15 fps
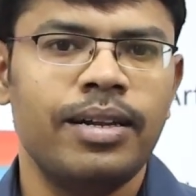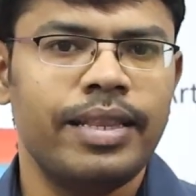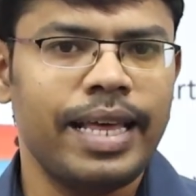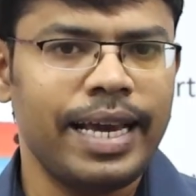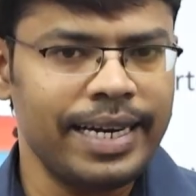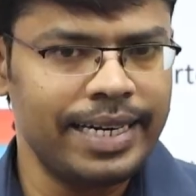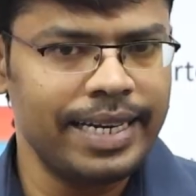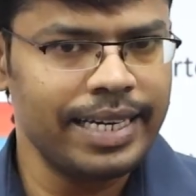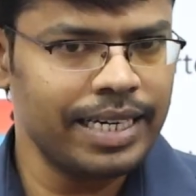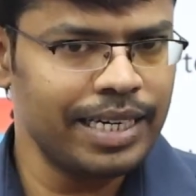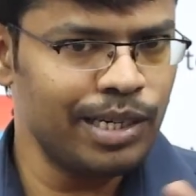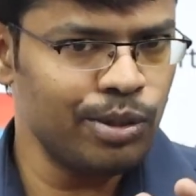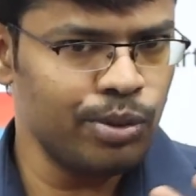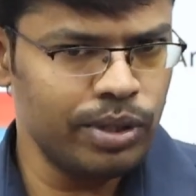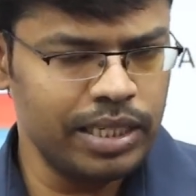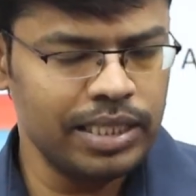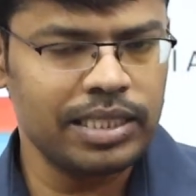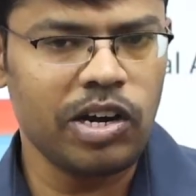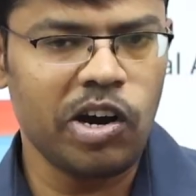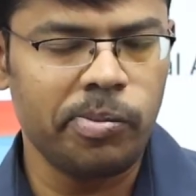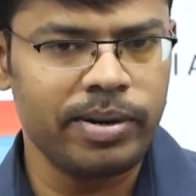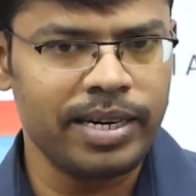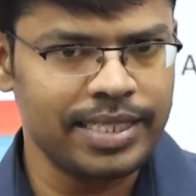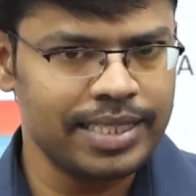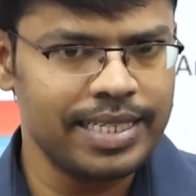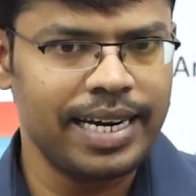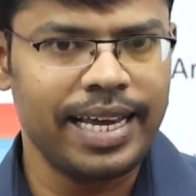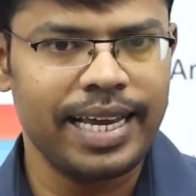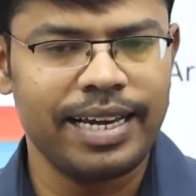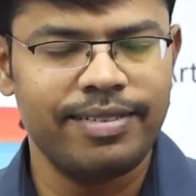They take into these components
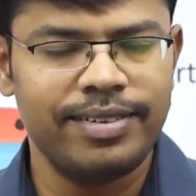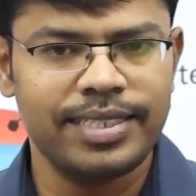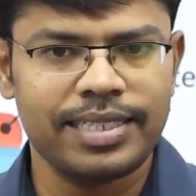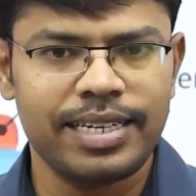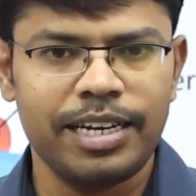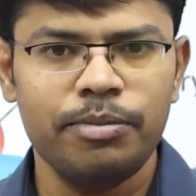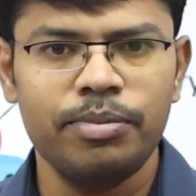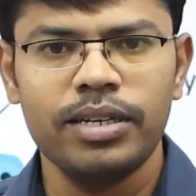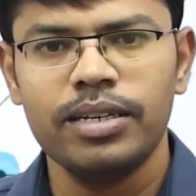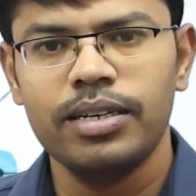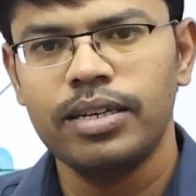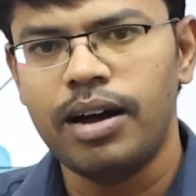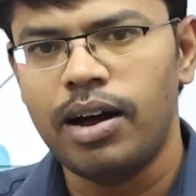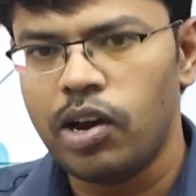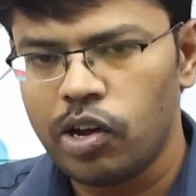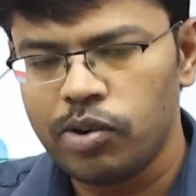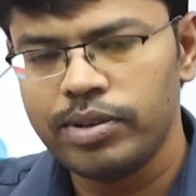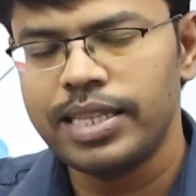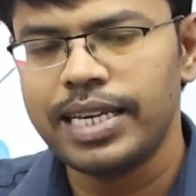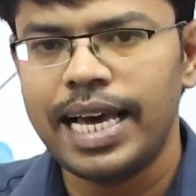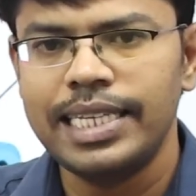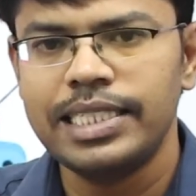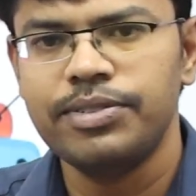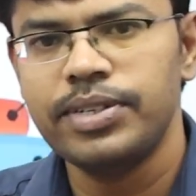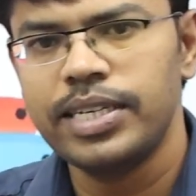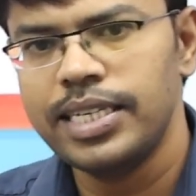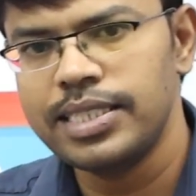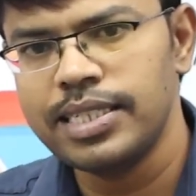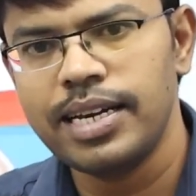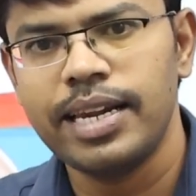that I have described along with
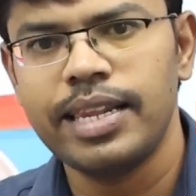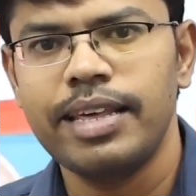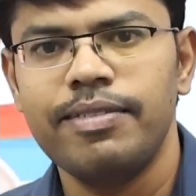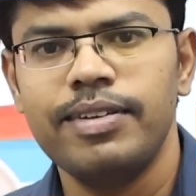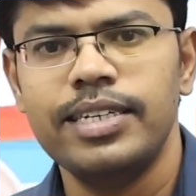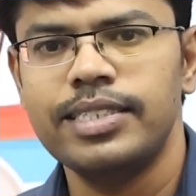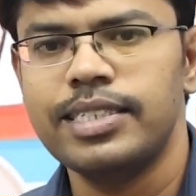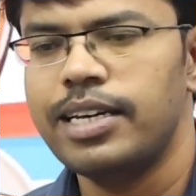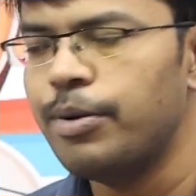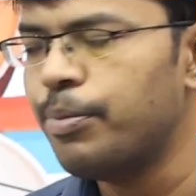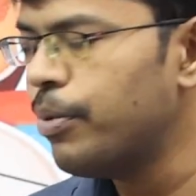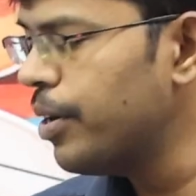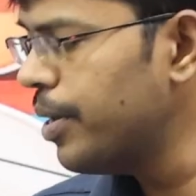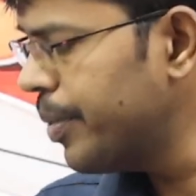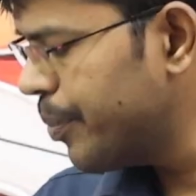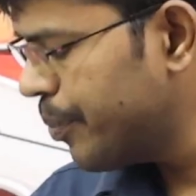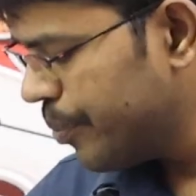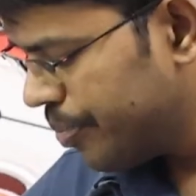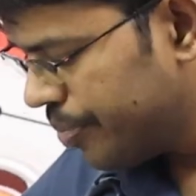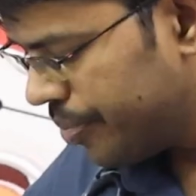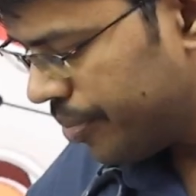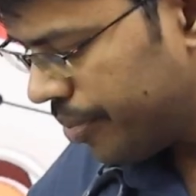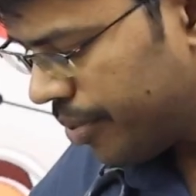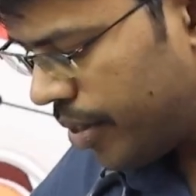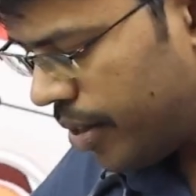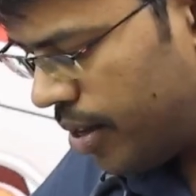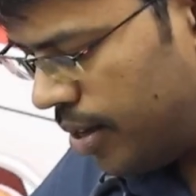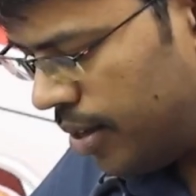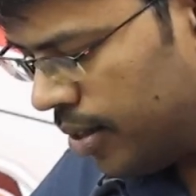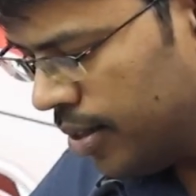calcification and they will decide upon.
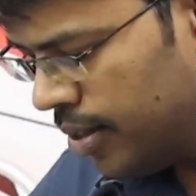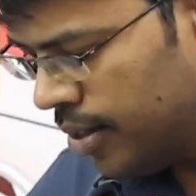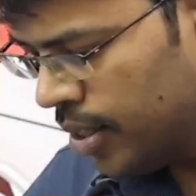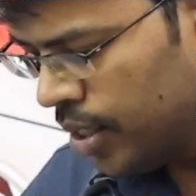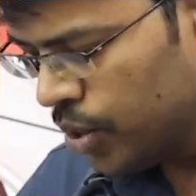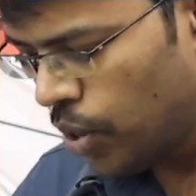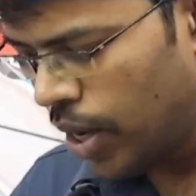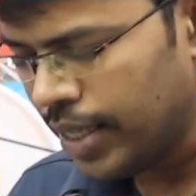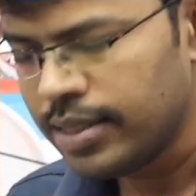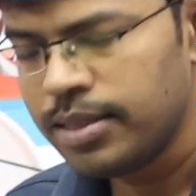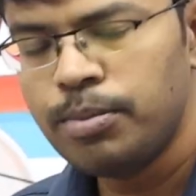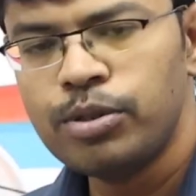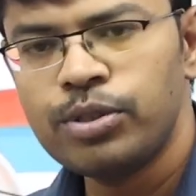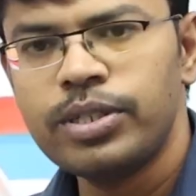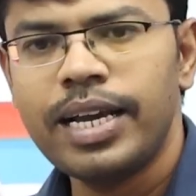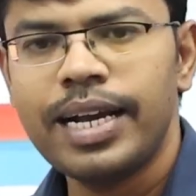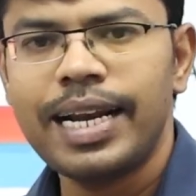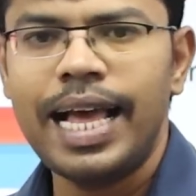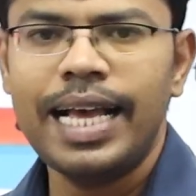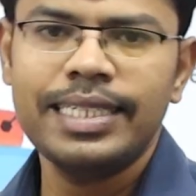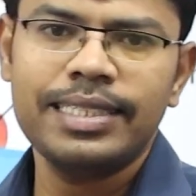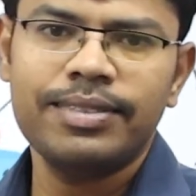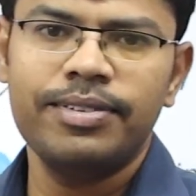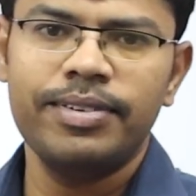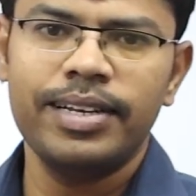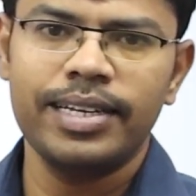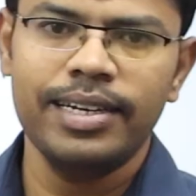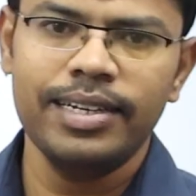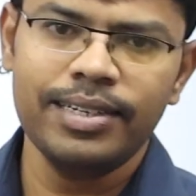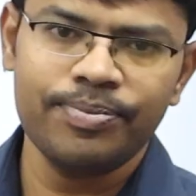So as the Bosniak class we
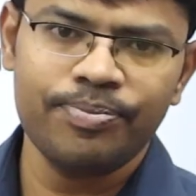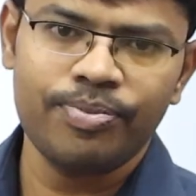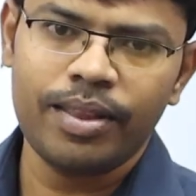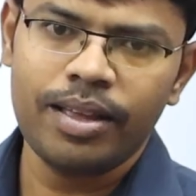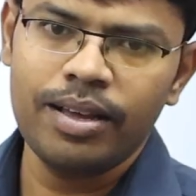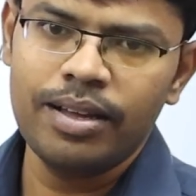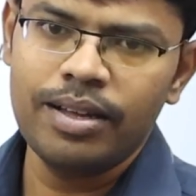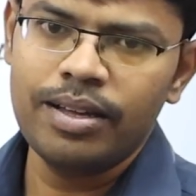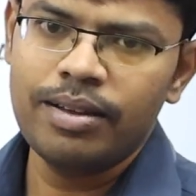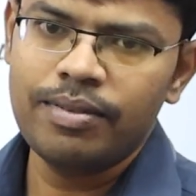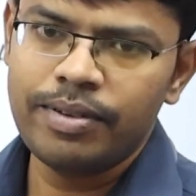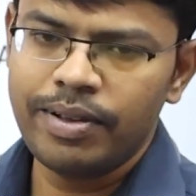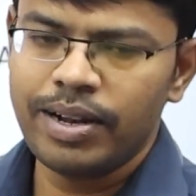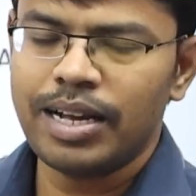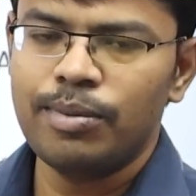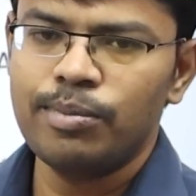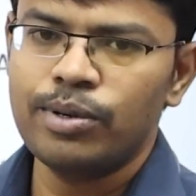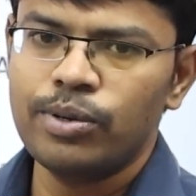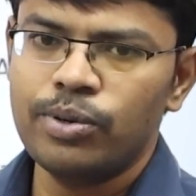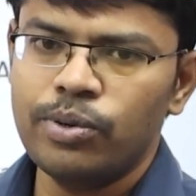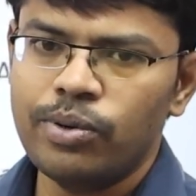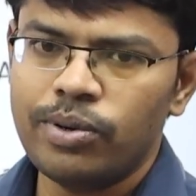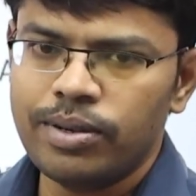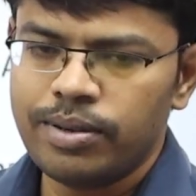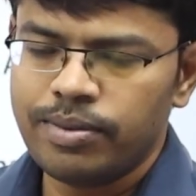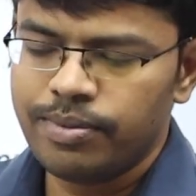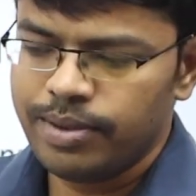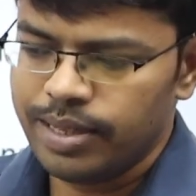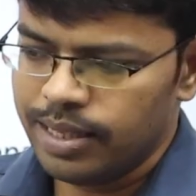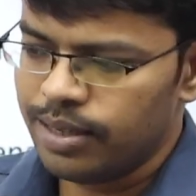will come to know
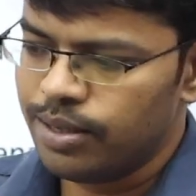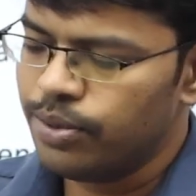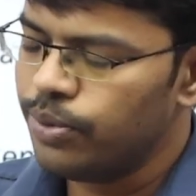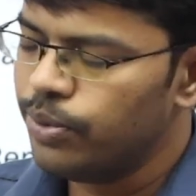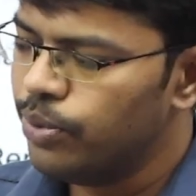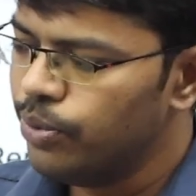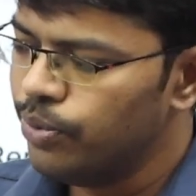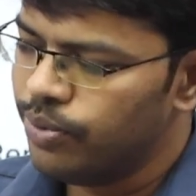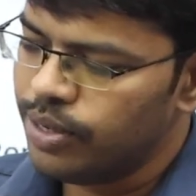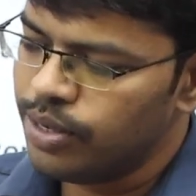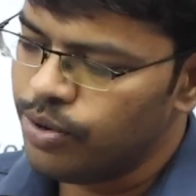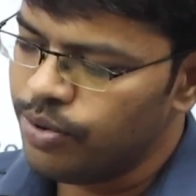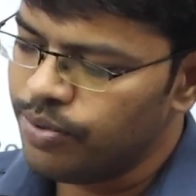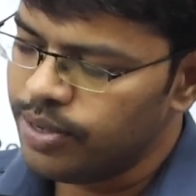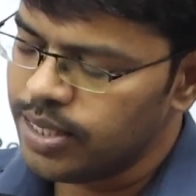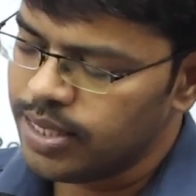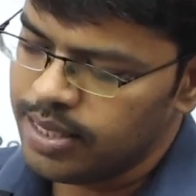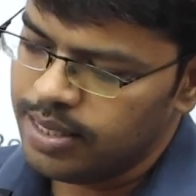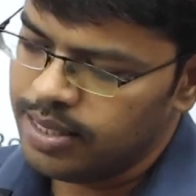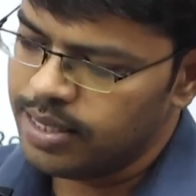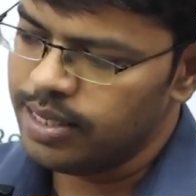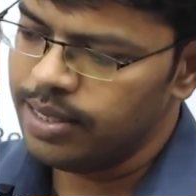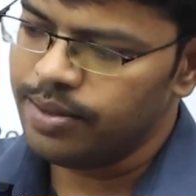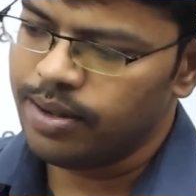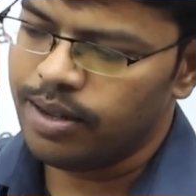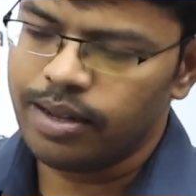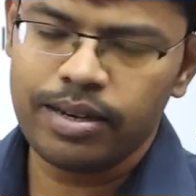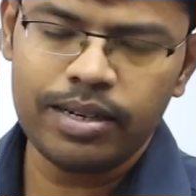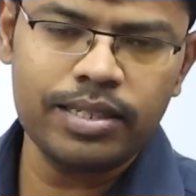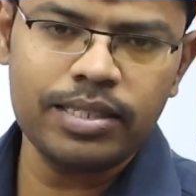whether to go for surgery
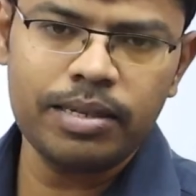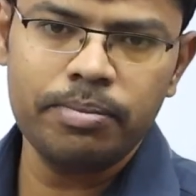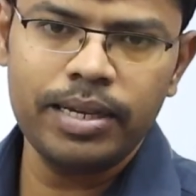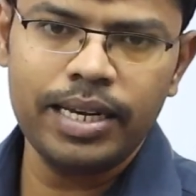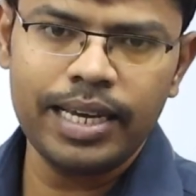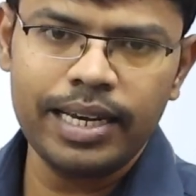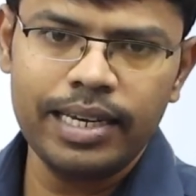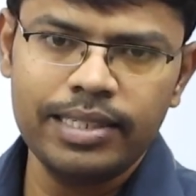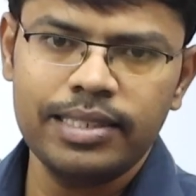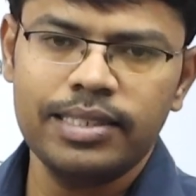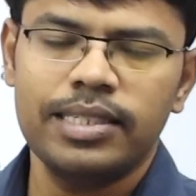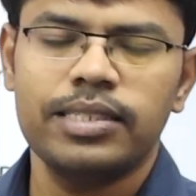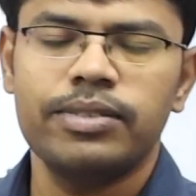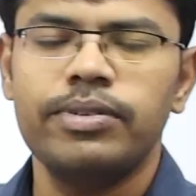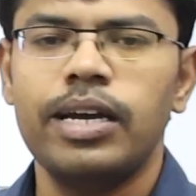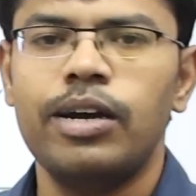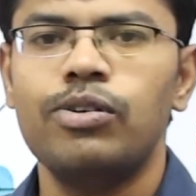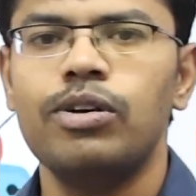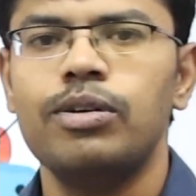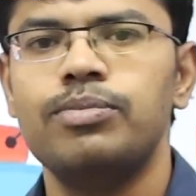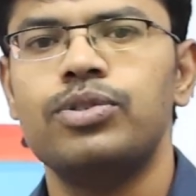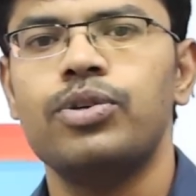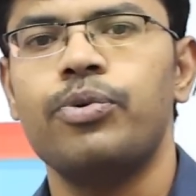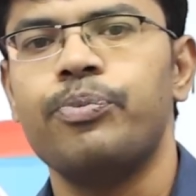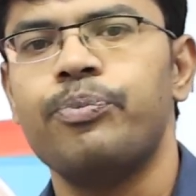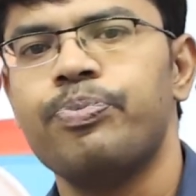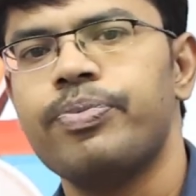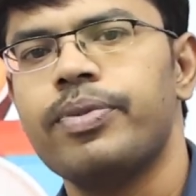or it is a benign lesion, just we have to observe.